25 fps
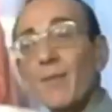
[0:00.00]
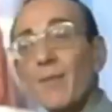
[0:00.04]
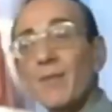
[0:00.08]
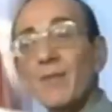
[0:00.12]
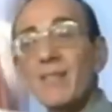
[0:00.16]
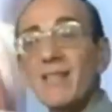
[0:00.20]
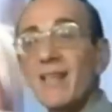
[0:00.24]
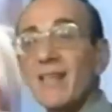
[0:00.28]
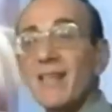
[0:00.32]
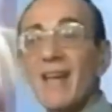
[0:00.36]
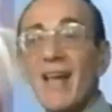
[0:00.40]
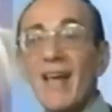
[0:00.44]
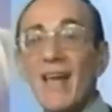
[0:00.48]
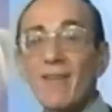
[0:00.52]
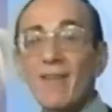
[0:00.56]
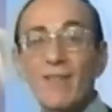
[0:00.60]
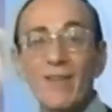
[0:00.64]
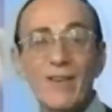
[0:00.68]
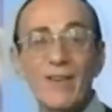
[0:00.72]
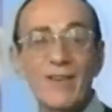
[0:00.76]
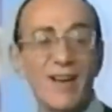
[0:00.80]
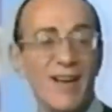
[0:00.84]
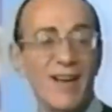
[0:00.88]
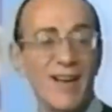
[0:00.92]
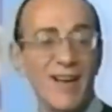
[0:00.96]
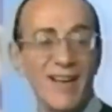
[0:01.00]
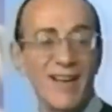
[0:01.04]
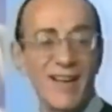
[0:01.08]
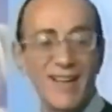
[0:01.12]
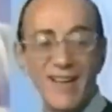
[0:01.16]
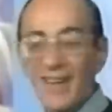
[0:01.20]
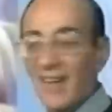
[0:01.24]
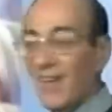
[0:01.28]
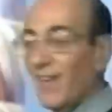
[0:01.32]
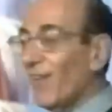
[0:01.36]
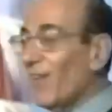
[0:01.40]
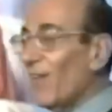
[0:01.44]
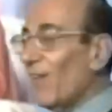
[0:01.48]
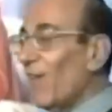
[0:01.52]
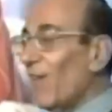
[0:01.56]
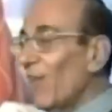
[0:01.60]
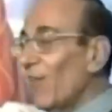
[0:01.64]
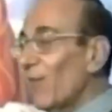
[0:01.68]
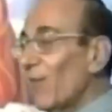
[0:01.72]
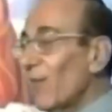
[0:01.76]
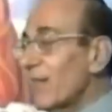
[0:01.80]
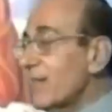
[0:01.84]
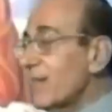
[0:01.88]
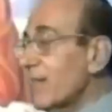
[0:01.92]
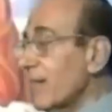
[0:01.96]
you would see David, uh, uh,
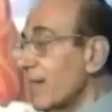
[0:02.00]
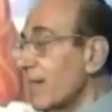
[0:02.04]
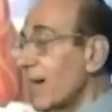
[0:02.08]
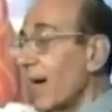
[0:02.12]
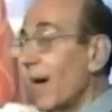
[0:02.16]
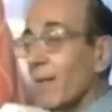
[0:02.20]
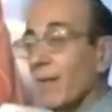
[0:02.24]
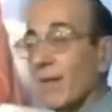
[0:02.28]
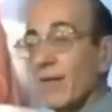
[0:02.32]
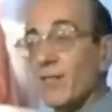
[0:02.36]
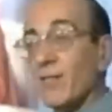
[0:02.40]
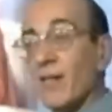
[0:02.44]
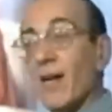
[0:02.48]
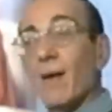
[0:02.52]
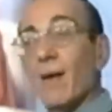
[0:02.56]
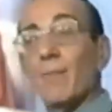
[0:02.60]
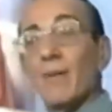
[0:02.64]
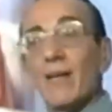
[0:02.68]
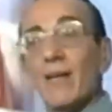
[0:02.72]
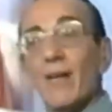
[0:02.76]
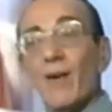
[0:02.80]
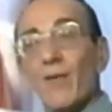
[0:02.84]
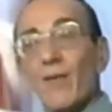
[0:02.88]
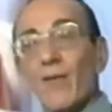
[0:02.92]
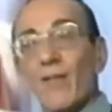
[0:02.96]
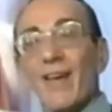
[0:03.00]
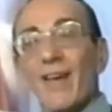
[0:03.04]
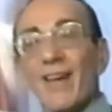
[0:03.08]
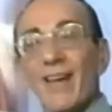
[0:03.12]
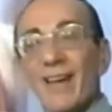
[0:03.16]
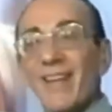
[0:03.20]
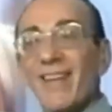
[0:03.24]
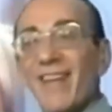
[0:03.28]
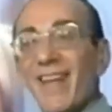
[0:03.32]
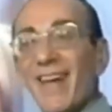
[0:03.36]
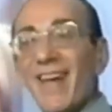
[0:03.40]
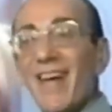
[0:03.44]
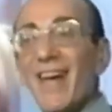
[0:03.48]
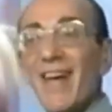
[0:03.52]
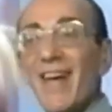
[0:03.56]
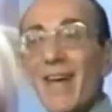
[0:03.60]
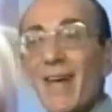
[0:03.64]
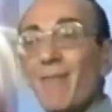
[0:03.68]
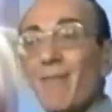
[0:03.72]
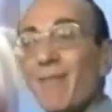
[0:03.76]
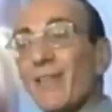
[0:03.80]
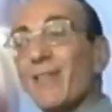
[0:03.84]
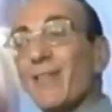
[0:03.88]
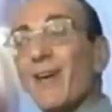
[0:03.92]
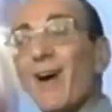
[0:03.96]
all the rest of the time, each time he goes, he, he
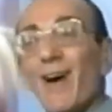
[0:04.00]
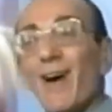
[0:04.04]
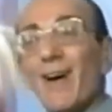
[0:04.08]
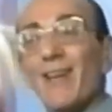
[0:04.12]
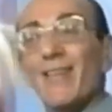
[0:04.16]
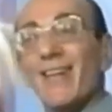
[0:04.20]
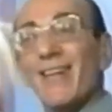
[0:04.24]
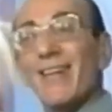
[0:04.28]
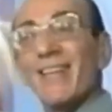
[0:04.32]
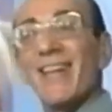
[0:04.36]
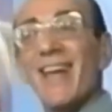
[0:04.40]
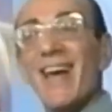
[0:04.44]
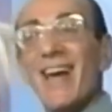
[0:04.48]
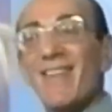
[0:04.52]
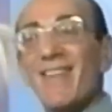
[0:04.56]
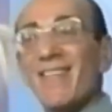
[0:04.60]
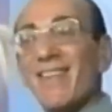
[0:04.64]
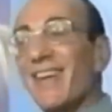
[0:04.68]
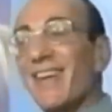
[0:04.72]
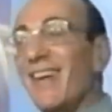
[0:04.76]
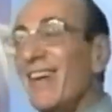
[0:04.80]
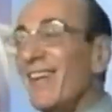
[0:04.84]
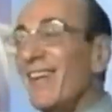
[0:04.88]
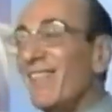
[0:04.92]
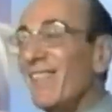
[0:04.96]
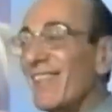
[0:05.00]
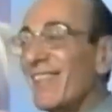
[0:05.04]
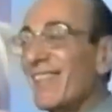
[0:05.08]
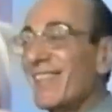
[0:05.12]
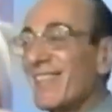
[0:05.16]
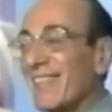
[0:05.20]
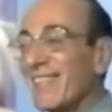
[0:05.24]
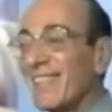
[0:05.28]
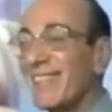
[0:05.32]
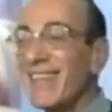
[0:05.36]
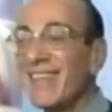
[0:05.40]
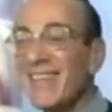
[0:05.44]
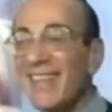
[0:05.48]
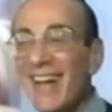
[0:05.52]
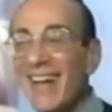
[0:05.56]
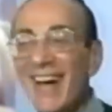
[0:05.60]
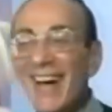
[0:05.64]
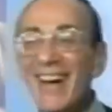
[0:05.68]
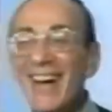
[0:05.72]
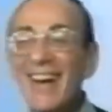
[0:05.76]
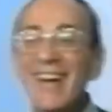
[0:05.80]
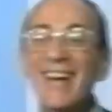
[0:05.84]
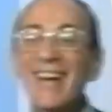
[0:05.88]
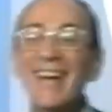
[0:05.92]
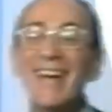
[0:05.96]
would talk to David, he would doing
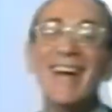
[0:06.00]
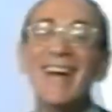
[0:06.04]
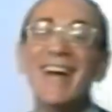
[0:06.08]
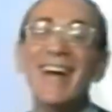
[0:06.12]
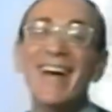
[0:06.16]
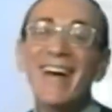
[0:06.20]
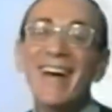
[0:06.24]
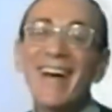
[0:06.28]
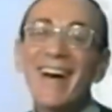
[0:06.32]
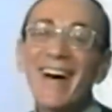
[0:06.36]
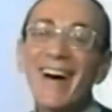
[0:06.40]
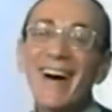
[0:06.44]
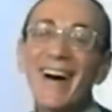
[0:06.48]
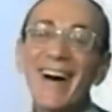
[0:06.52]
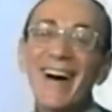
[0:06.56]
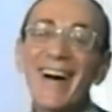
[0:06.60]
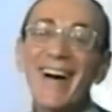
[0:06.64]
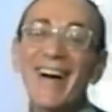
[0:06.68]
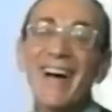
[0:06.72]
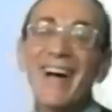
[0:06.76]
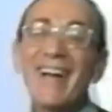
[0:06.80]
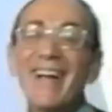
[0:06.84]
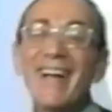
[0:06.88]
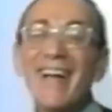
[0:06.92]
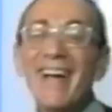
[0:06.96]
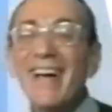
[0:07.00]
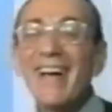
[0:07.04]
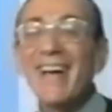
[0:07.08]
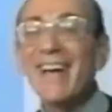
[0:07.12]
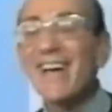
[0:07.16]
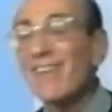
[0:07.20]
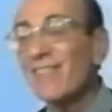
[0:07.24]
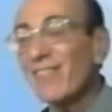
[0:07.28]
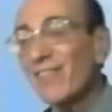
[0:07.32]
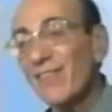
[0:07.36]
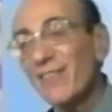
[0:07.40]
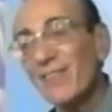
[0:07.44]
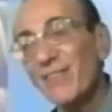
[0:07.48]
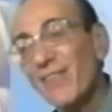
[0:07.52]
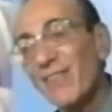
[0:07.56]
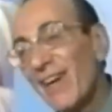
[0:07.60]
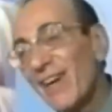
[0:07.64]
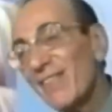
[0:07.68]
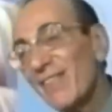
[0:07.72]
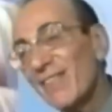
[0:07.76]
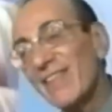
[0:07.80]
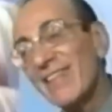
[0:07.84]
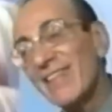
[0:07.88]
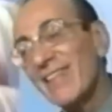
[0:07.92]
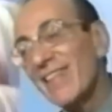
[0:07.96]
that. Uh, and
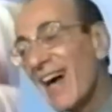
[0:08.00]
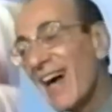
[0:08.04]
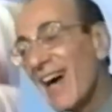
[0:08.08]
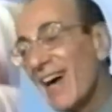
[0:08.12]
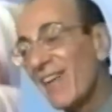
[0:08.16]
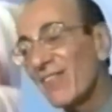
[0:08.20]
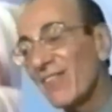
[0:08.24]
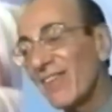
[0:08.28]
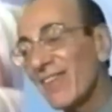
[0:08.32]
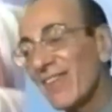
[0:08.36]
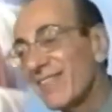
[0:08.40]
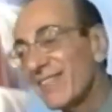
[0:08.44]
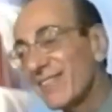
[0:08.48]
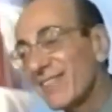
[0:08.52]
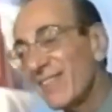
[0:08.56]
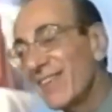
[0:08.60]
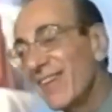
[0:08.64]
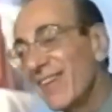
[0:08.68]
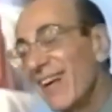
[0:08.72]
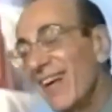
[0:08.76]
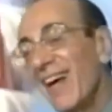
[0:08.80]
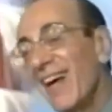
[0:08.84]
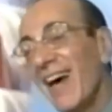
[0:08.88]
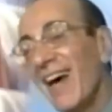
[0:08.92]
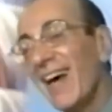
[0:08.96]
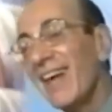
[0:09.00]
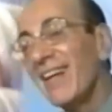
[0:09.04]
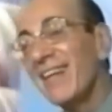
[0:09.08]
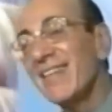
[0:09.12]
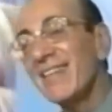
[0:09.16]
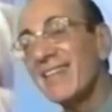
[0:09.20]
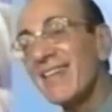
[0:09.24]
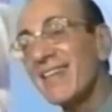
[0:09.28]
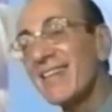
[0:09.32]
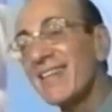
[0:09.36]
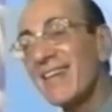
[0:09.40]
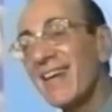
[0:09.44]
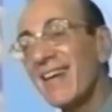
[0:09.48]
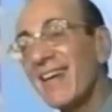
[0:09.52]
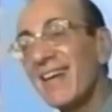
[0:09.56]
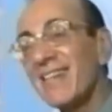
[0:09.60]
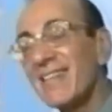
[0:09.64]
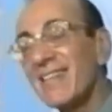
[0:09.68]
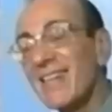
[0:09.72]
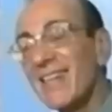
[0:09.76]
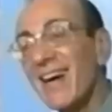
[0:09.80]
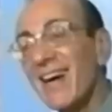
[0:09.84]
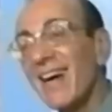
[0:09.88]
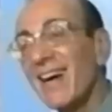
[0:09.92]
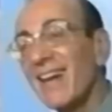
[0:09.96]
everybody would be laughing. And he just,
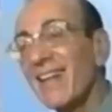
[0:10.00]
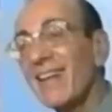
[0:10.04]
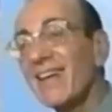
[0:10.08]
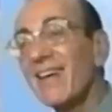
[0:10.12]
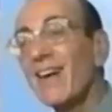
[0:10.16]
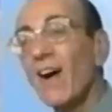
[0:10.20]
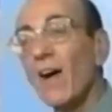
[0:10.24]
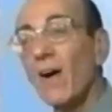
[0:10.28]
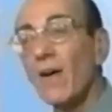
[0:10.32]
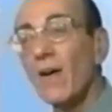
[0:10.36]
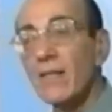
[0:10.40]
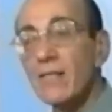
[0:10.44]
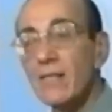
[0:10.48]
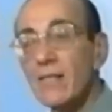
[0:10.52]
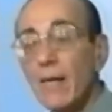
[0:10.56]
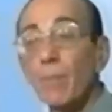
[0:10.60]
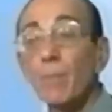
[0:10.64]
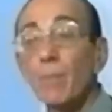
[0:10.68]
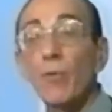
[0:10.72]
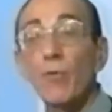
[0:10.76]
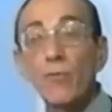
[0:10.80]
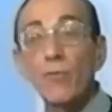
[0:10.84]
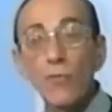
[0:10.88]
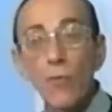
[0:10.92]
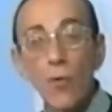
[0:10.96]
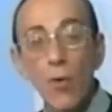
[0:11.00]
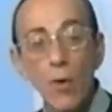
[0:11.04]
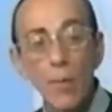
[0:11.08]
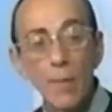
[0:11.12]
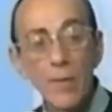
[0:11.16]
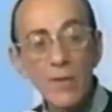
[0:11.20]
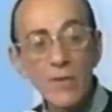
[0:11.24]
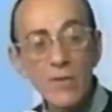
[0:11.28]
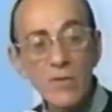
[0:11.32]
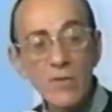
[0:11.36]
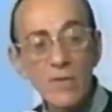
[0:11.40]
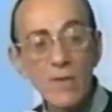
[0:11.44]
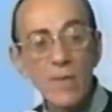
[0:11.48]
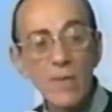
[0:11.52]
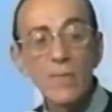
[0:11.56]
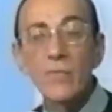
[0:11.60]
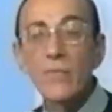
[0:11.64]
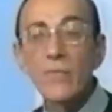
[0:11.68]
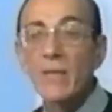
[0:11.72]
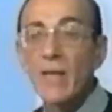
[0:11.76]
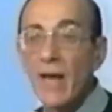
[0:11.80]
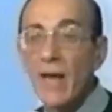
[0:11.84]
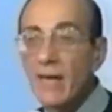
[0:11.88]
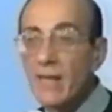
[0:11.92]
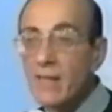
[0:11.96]
as he got in the car, he said, performance
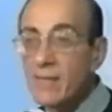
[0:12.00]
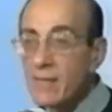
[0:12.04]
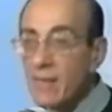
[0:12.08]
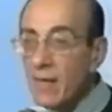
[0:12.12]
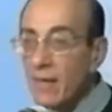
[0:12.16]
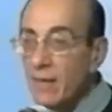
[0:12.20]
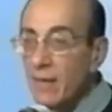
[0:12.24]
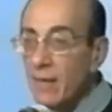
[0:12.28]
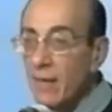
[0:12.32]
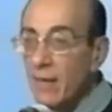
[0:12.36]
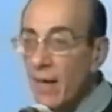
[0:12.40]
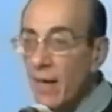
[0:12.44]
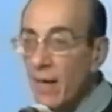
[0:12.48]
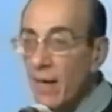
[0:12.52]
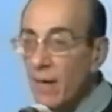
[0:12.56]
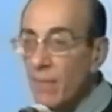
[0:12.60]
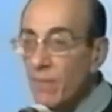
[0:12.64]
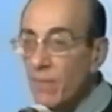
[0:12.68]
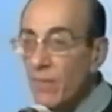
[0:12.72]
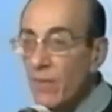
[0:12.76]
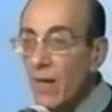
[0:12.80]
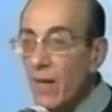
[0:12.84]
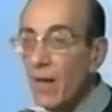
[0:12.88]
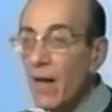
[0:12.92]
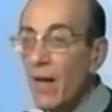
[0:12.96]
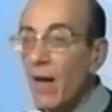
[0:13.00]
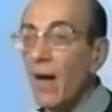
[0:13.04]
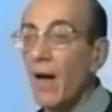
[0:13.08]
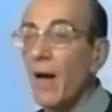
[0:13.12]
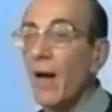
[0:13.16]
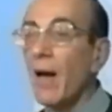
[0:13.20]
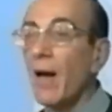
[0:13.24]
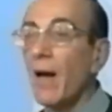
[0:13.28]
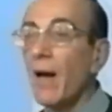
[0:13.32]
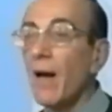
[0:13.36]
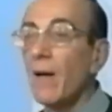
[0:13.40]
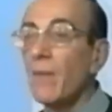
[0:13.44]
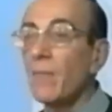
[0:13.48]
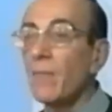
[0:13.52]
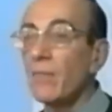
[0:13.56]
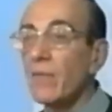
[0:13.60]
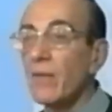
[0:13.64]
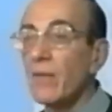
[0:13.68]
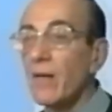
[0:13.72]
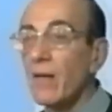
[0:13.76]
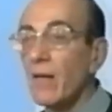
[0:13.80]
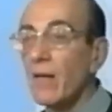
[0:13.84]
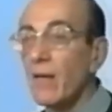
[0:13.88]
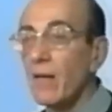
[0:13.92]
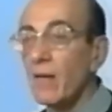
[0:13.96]
next Sunday,
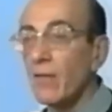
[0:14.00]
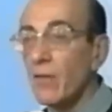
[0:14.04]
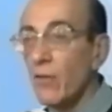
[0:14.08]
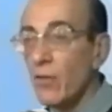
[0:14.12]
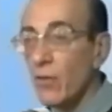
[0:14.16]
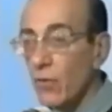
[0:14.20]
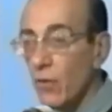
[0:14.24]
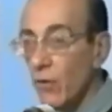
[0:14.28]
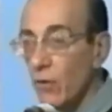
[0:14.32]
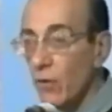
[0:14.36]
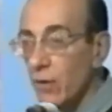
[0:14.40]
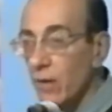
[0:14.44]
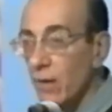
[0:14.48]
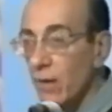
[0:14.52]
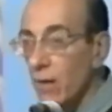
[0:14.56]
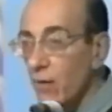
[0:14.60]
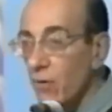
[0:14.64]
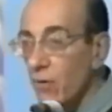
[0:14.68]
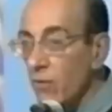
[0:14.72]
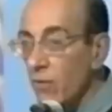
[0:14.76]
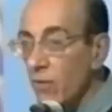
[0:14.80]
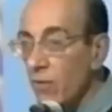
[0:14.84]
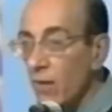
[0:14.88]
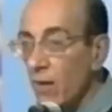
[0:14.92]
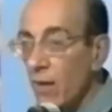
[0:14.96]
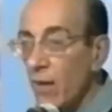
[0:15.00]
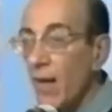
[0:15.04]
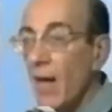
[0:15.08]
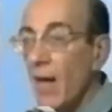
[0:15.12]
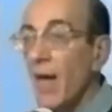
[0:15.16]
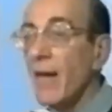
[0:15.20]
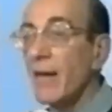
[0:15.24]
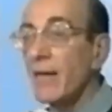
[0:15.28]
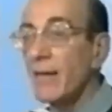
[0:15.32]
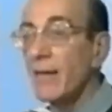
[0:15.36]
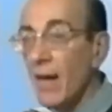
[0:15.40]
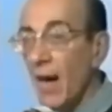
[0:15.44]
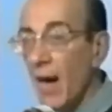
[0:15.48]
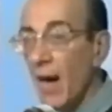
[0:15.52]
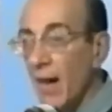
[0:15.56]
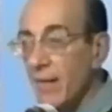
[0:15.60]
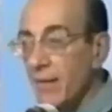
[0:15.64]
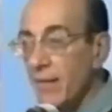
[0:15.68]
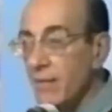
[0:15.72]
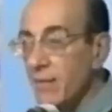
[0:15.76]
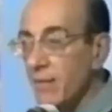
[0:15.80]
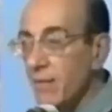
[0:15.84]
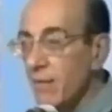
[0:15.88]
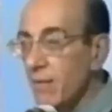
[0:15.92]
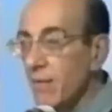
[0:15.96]
on the 30th,
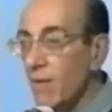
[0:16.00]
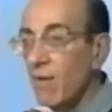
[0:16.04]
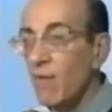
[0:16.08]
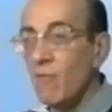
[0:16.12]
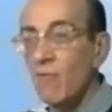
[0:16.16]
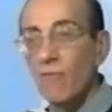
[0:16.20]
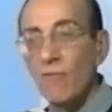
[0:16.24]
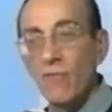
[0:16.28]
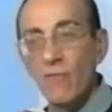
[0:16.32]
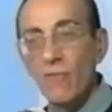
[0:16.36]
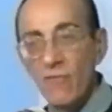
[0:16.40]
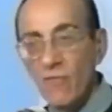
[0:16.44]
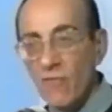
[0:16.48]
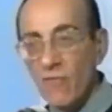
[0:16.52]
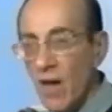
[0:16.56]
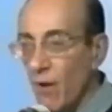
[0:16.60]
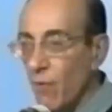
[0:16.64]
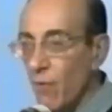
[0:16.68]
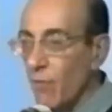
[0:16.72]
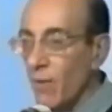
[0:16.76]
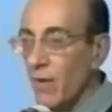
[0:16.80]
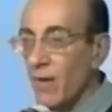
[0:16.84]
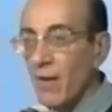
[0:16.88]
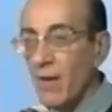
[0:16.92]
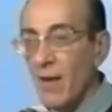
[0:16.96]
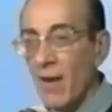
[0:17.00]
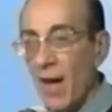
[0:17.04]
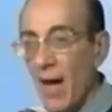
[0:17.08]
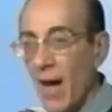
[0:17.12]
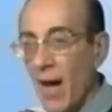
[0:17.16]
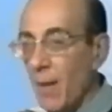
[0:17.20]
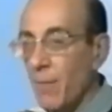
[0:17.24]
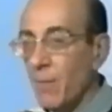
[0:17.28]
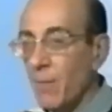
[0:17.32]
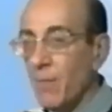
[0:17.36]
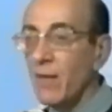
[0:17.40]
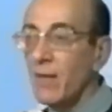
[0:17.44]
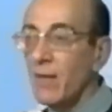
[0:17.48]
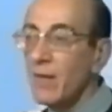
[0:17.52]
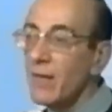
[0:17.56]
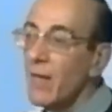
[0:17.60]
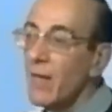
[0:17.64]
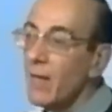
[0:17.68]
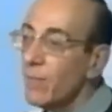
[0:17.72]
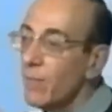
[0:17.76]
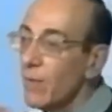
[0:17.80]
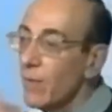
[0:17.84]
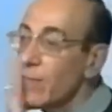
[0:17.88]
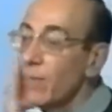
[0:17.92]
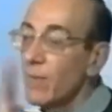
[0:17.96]
night, very happy. And
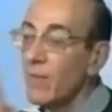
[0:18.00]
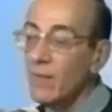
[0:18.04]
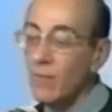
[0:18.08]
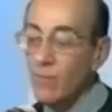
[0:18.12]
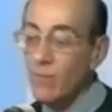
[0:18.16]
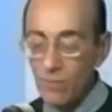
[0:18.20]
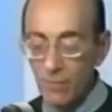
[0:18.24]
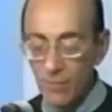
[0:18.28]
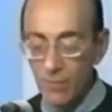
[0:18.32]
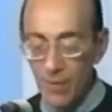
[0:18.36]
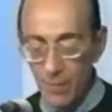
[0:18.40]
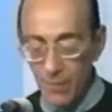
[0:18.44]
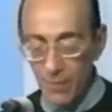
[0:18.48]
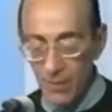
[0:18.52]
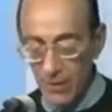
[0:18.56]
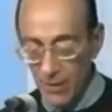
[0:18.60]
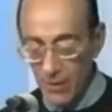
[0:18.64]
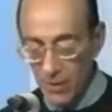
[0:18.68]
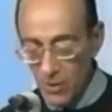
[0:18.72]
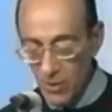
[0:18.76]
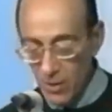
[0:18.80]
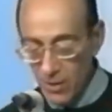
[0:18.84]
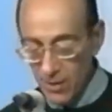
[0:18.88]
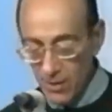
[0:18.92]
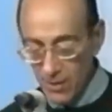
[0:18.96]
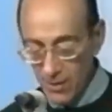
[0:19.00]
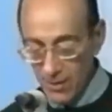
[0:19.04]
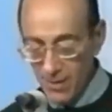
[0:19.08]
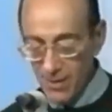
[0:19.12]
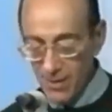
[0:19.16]
gave me a big whap on the cheek.